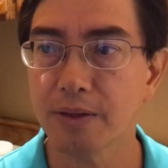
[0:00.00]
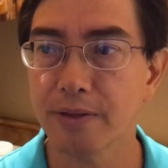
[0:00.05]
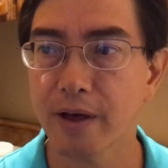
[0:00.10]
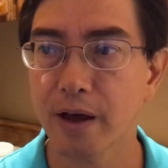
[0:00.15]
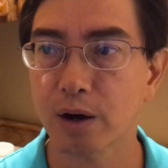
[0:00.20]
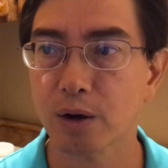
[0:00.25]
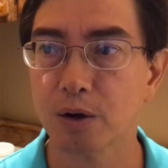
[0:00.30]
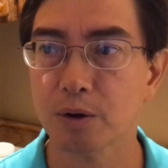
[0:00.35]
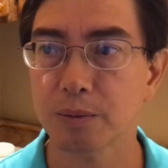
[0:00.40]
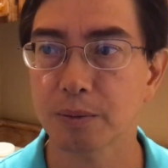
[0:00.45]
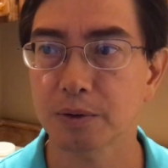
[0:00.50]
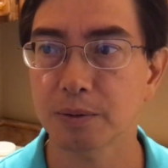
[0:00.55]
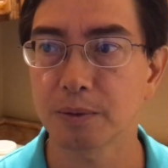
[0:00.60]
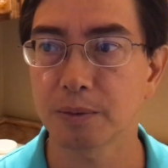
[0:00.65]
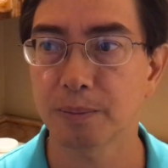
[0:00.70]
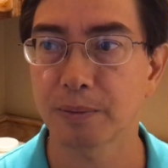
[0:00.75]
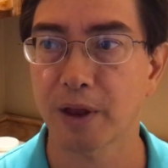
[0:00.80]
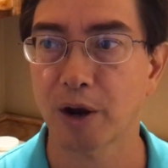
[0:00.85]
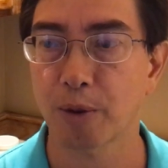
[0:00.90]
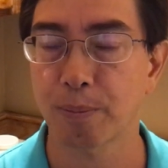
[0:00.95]
that are
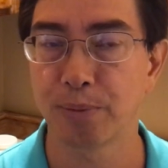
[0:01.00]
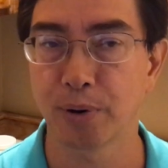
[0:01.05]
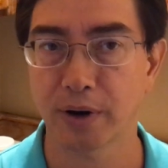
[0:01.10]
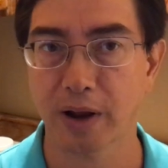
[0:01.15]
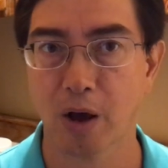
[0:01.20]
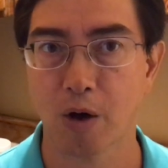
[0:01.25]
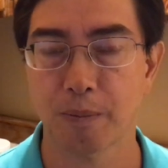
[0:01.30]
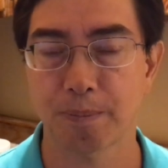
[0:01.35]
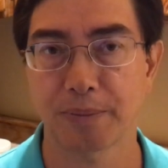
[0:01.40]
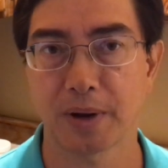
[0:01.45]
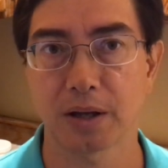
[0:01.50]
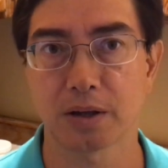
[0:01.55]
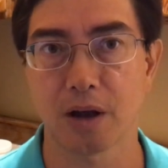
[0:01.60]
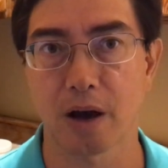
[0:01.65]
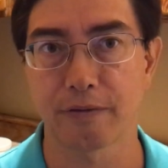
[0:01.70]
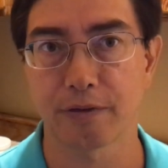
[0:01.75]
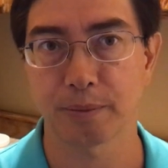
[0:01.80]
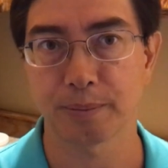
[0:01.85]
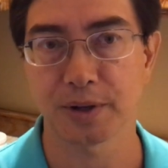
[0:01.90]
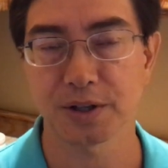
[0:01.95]
put out by
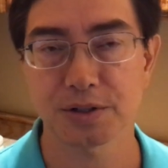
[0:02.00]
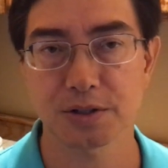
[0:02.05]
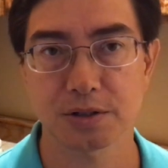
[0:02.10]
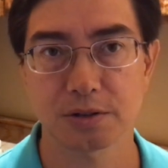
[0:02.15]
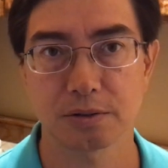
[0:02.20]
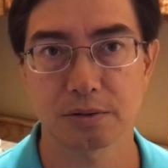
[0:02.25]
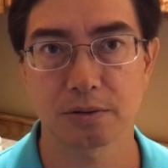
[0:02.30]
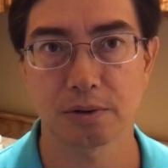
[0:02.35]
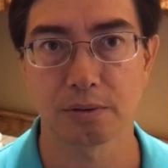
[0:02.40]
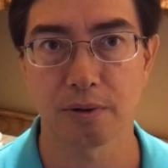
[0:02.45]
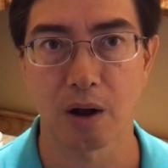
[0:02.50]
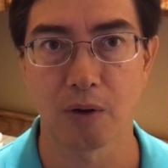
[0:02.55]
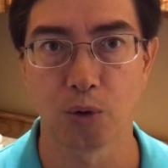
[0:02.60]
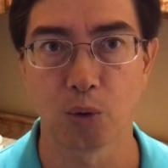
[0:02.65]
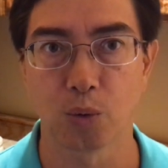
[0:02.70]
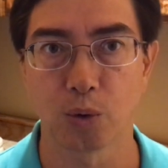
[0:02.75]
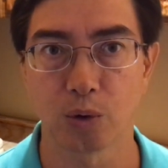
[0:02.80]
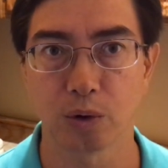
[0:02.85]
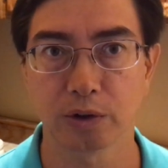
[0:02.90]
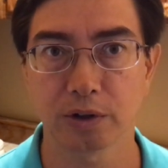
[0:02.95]
governments
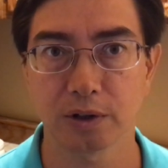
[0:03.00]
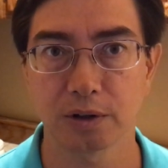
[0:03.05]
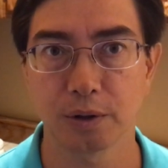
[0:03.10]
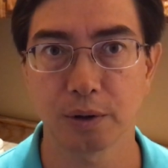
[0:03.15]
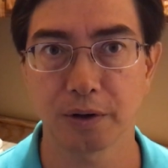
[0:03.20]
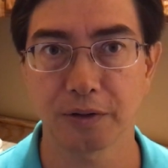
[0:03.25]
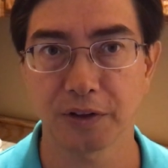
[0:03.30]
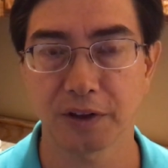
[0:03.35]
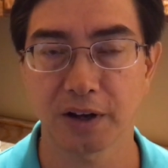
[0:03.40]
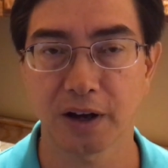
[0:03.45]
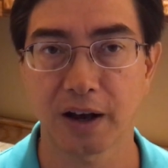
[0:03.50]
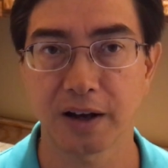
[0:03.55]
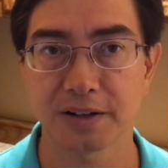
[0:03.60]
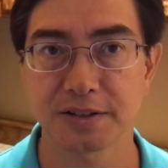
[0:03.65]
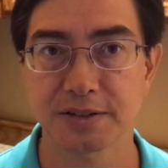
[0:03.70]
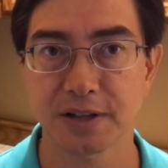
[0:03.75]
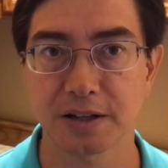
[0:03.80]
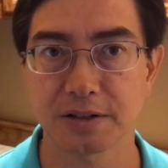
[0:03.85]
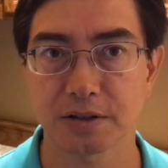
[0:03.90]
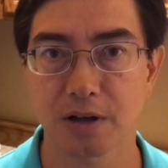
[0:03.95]
around the world, including the
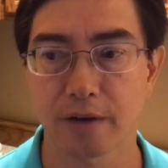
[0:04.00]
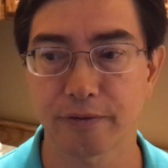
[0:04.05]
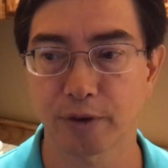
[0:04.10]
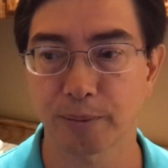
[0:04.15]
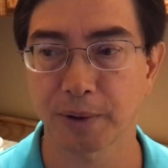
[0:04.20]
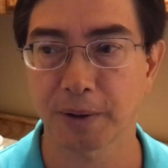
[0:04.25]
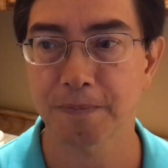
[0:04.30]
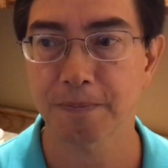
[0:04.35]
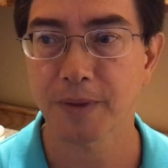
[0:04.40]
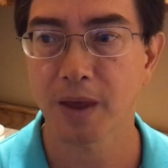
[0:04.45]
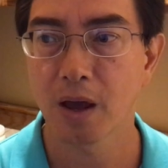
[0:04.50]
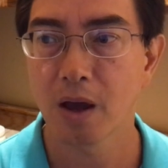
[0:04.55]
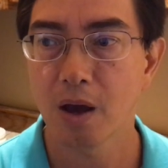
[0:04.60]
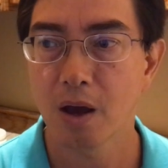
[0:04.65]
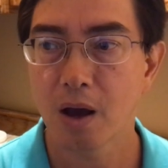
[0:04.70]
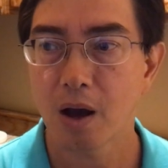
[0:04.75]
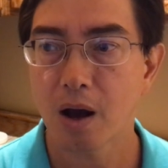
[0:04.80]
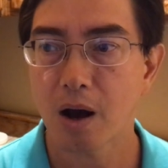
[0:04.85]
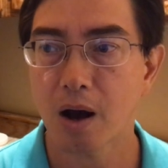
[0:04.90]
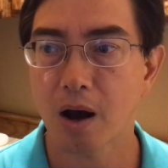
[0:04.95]
United States government,
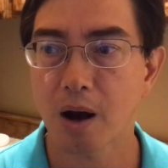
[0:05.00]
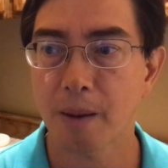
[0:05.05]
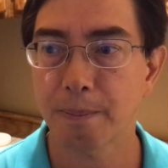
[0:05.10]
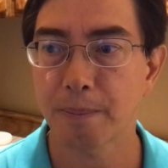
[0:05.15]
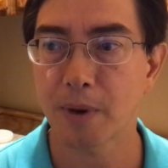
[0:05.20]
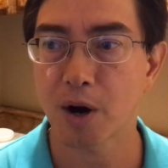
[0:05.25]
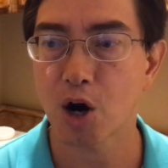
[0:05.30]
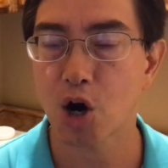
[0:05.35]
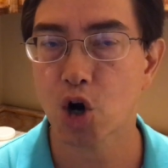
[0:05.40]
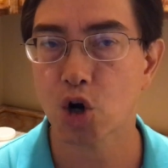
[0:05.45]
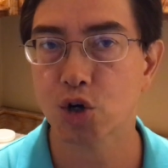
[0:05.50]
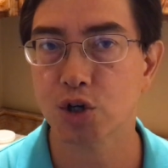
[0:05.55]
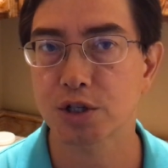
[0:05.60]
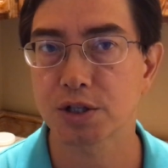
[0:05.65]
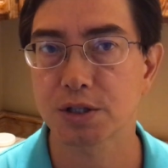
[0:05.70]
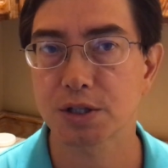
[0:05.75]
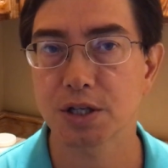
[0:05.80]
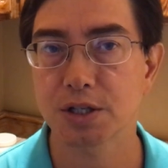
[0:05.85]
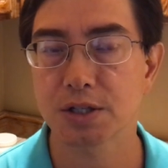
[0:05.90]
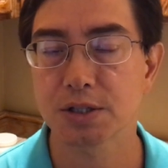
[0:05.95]

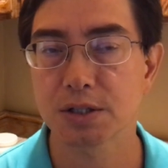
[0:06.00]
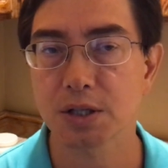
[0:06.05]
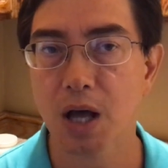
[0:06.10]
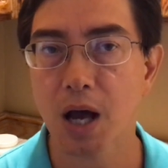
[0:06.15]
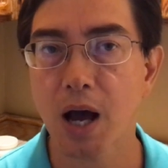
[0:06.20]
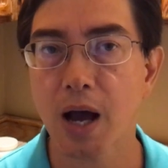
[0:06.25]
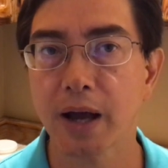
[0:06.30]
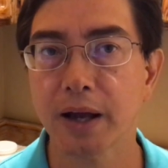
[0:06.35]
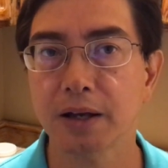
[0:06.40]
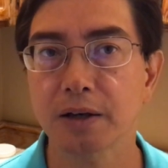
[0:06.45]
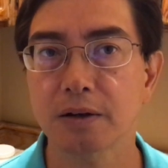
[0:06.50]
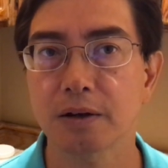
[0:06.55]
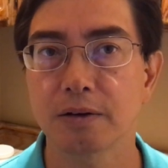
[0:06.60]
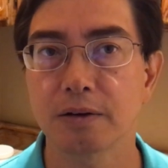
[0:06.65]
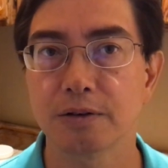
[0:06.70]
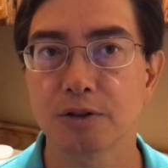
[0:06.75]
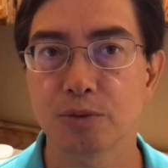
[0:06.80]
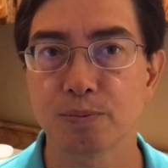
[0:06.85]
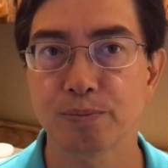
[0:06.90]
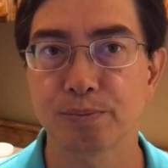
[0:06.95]
are designed
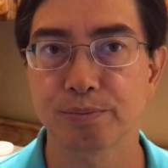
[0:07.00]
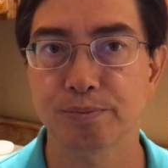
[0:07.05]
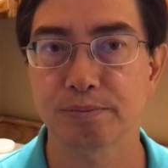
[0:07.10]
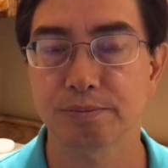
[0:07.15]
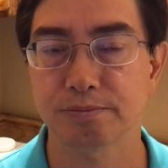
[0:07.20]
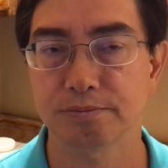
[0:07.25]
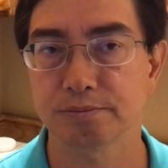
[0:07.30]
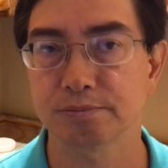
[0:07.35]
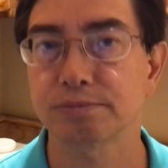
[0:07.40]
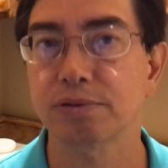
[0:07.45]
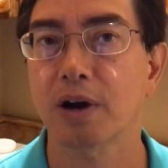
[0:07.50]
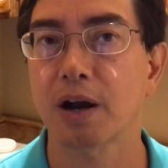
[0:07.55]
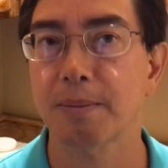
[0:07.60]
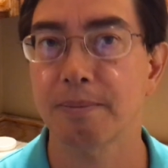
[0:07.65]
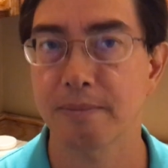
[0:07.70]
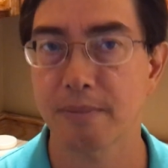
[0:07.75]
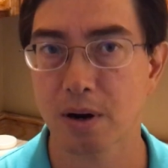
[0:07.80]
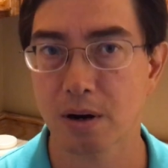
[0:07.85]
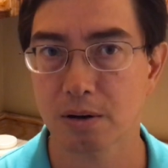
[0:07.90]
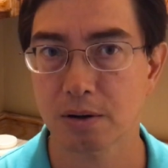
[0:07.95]

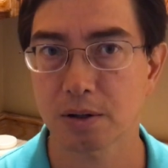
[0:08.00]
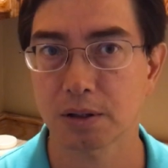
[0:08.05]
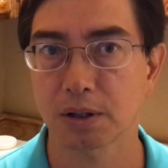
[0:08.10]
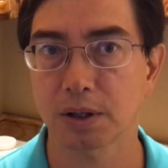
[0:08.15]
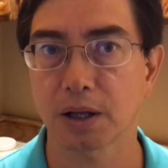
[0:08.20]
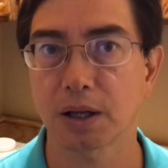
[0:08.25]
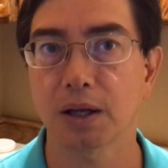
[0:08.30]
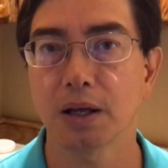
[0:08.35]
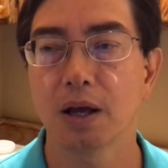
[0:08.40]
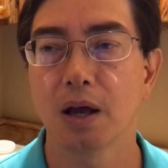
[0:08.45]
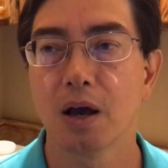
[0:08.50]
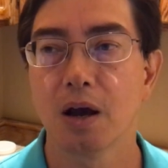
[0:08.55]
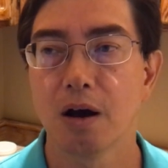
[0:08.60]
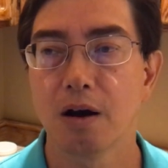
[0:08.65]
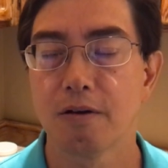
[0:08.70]
primarily